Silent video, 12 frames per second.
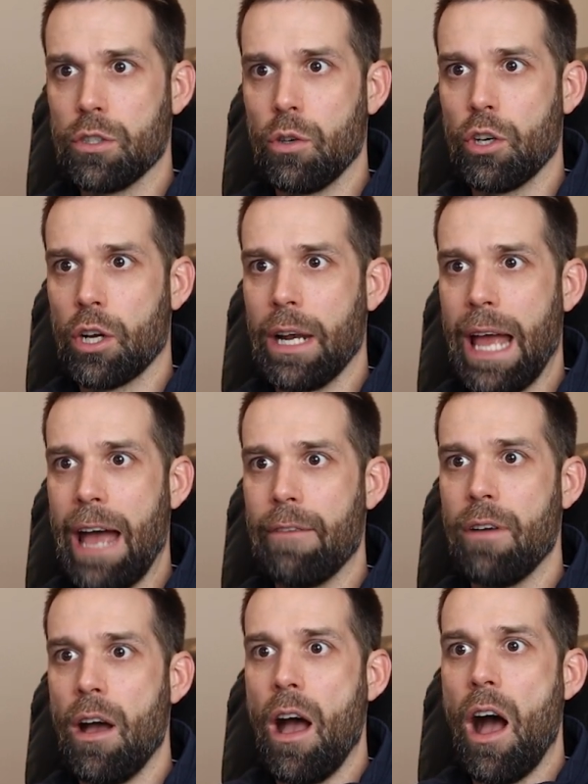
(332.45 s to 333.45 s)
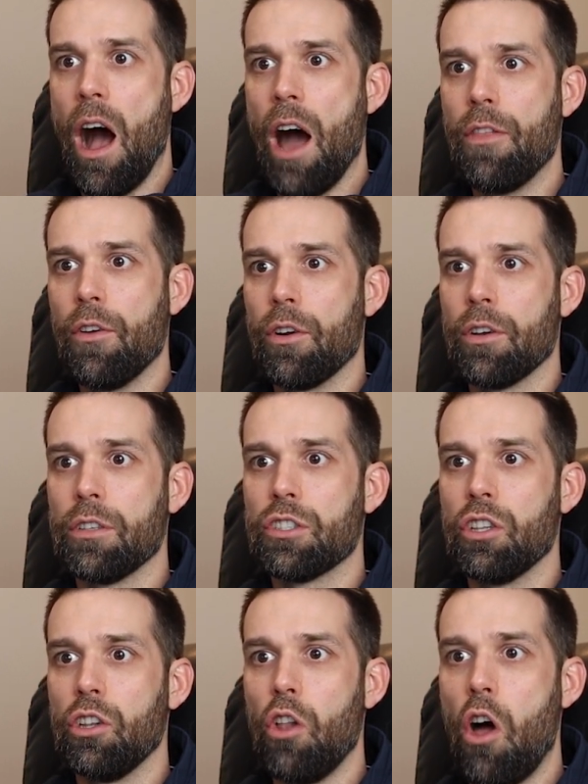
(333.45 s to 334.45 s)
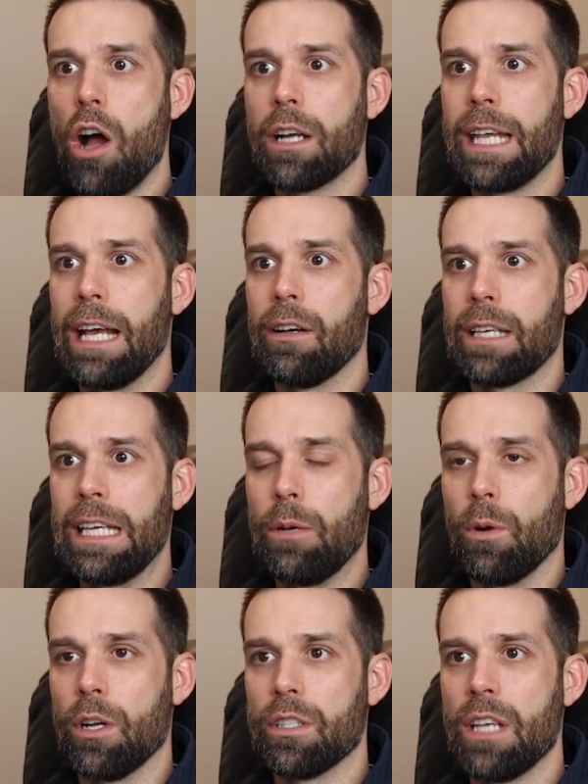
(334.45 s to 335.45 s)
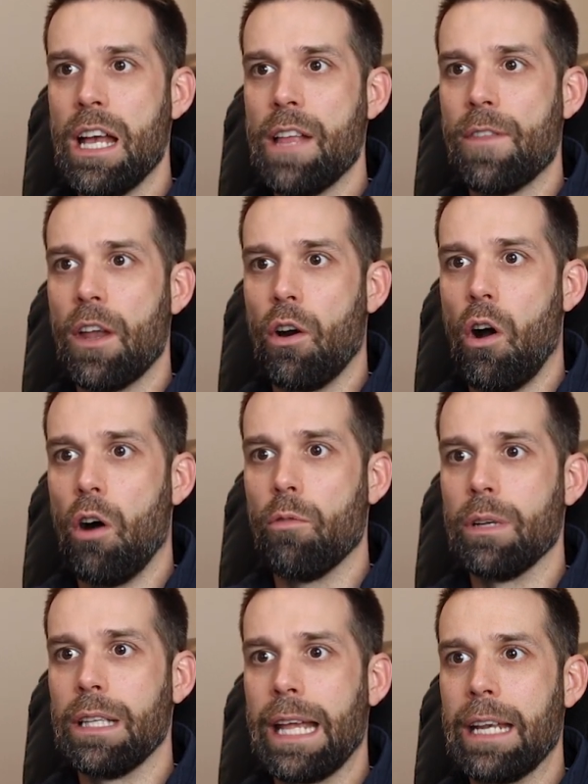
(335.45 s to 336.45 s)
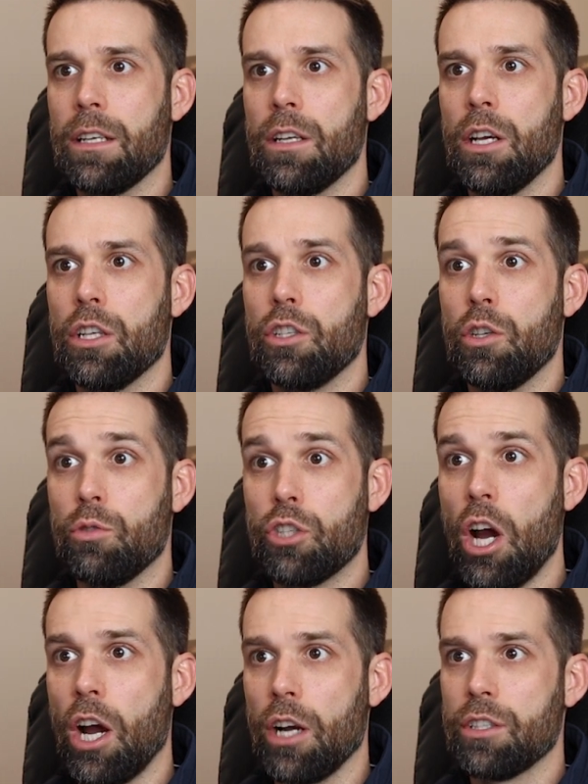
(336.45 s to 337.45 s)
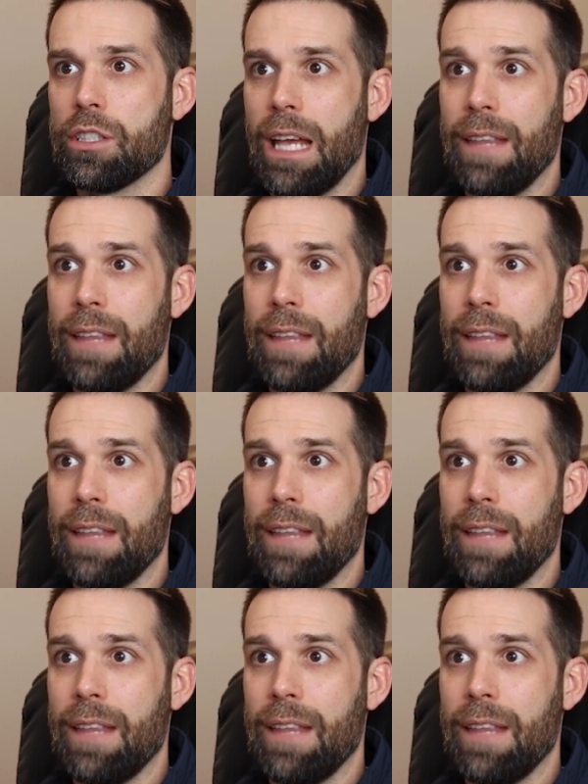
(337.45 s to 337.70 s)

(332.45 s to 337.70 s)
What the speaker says: So you're going to have other long tail keywords that are all related to charts.